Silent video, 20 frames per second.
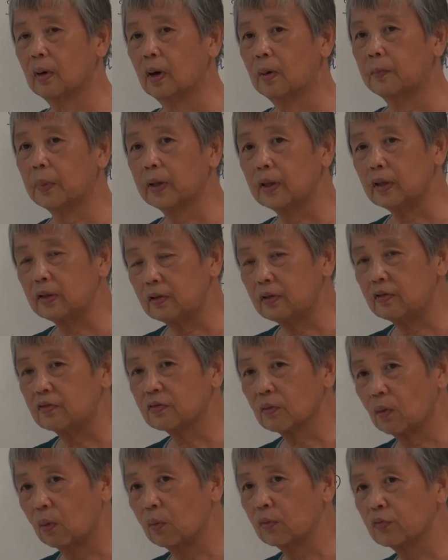But it is
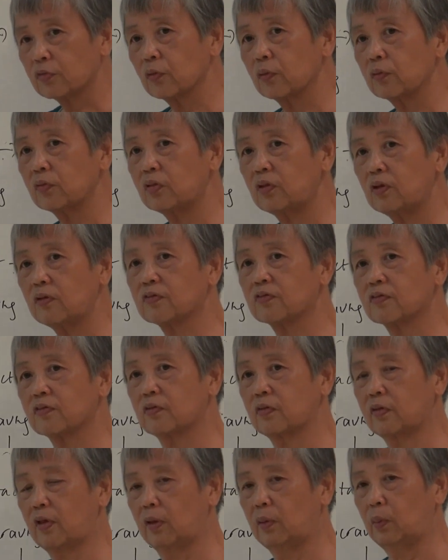also this
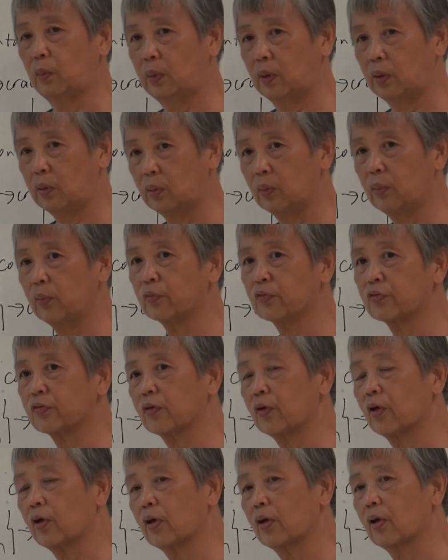that we use,
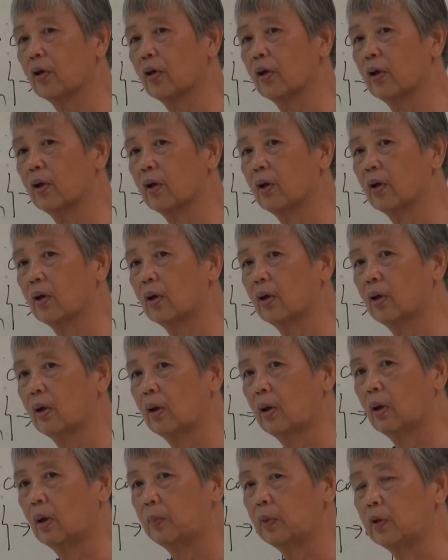
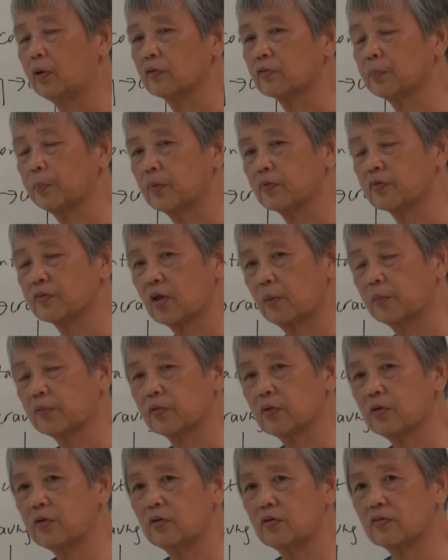because
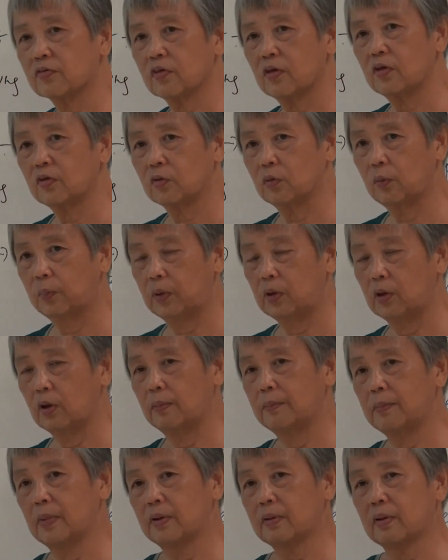perception is said to be a
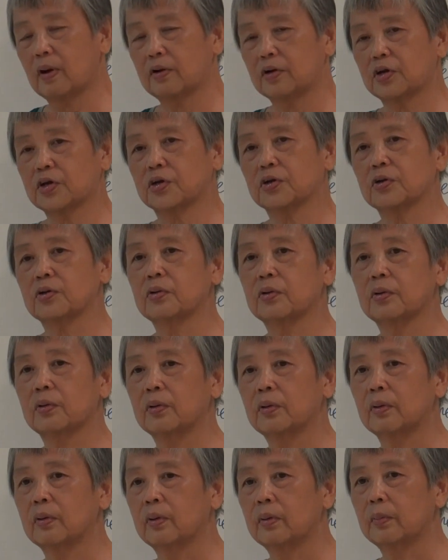mirage
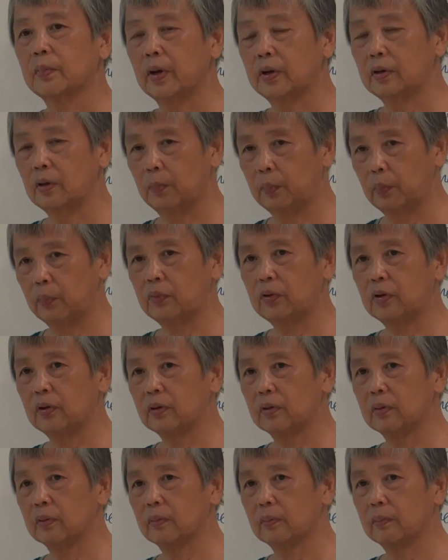by the
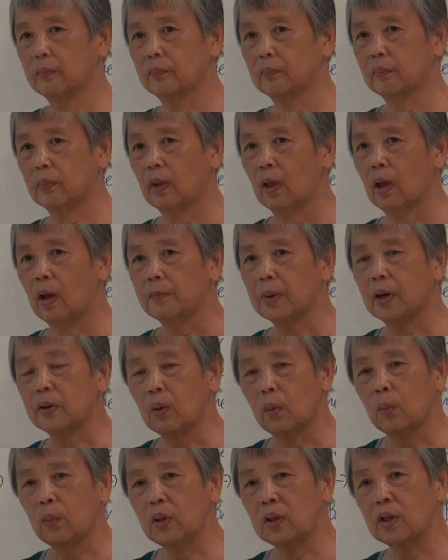Buddha. But
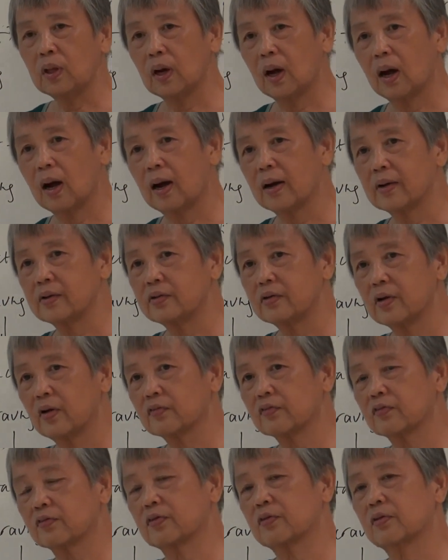we are
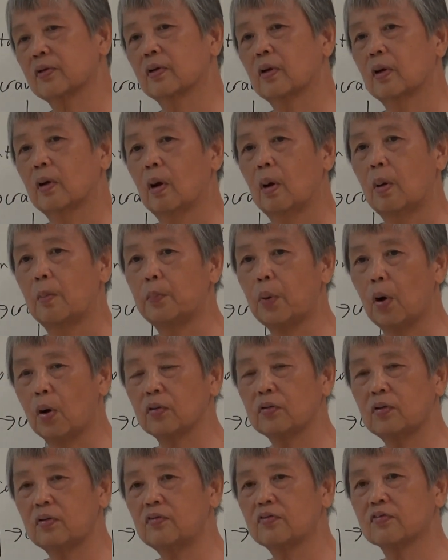just
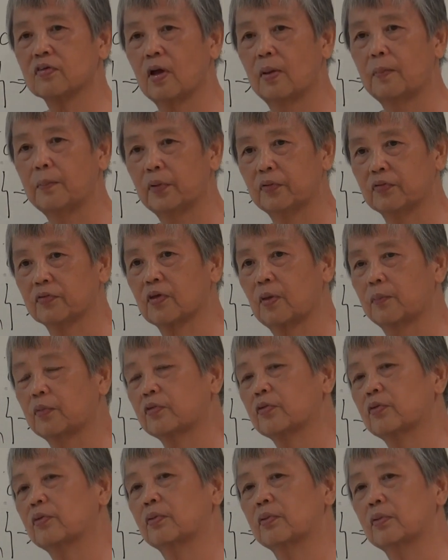bodies and
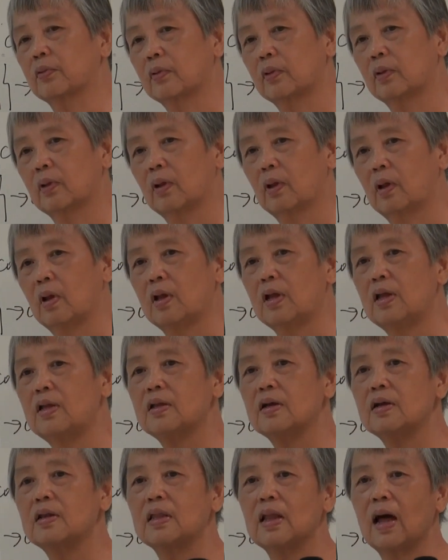perception. In
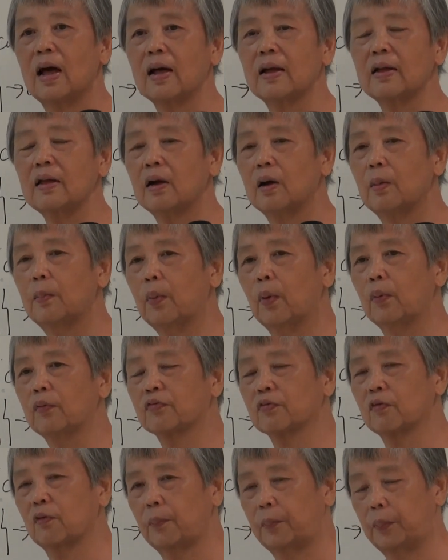the 9
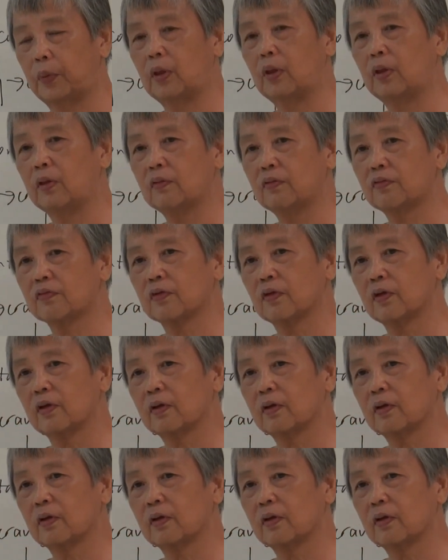abodes of beings,